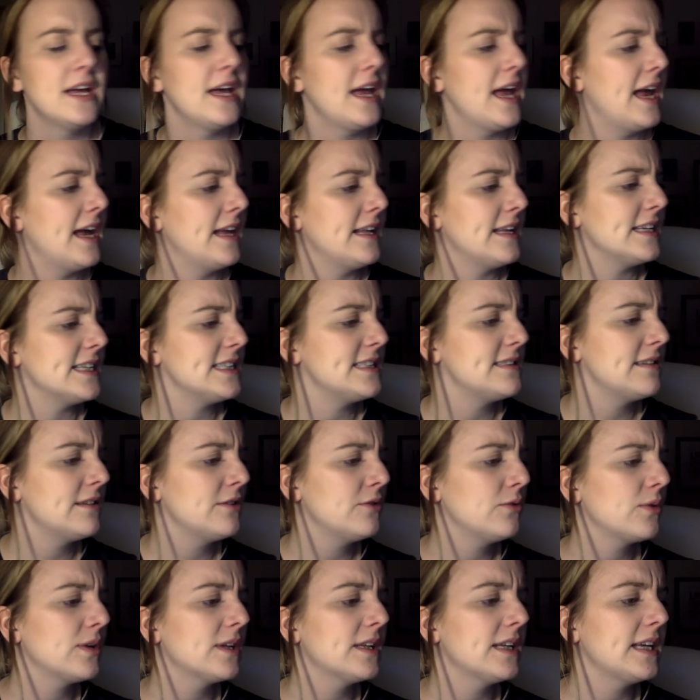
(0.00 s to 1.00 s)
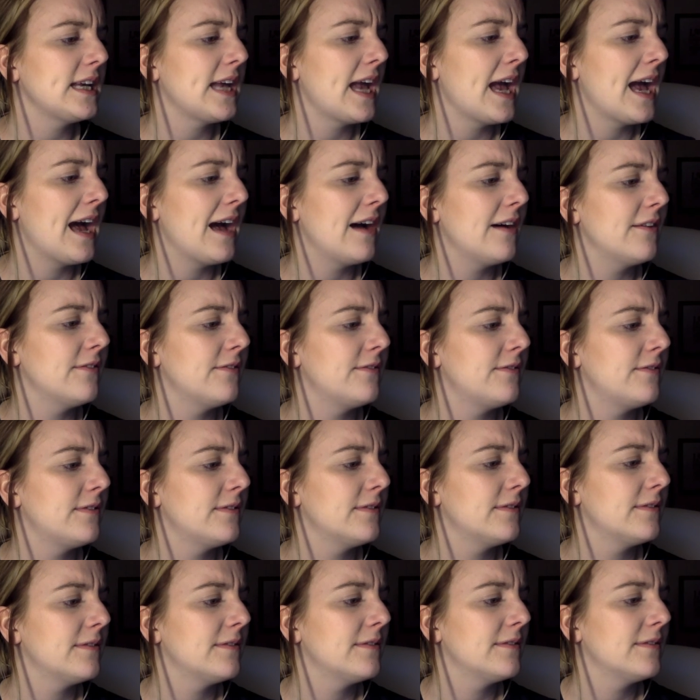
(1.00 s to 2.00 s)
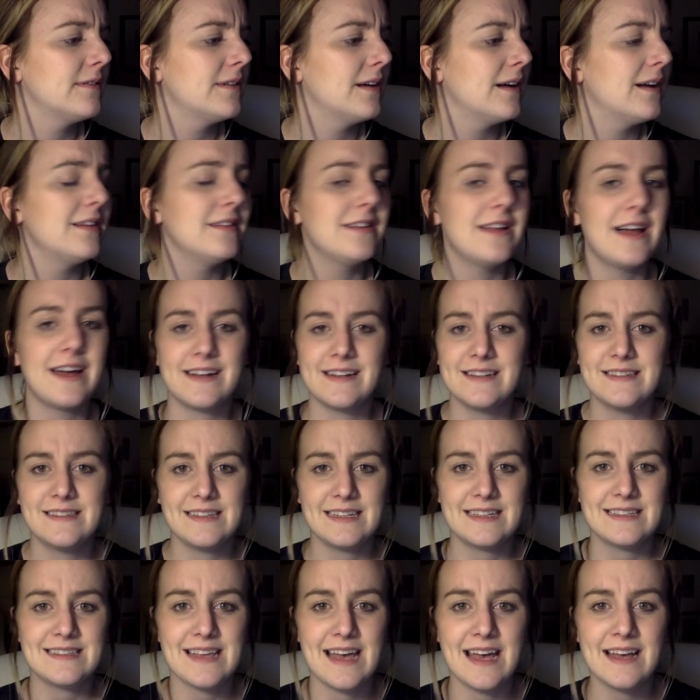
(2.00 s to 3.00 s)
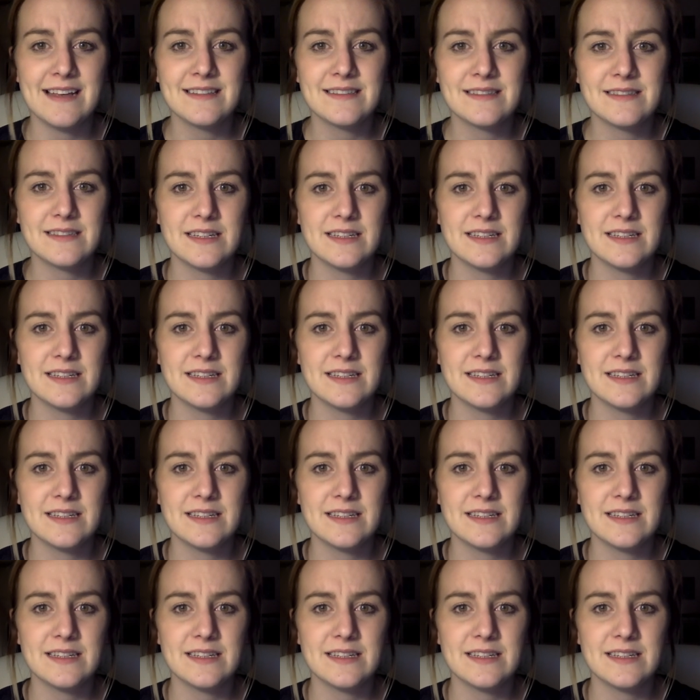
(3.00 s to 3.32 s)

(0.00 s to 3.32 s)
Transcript: and it didn't really have a lot of success,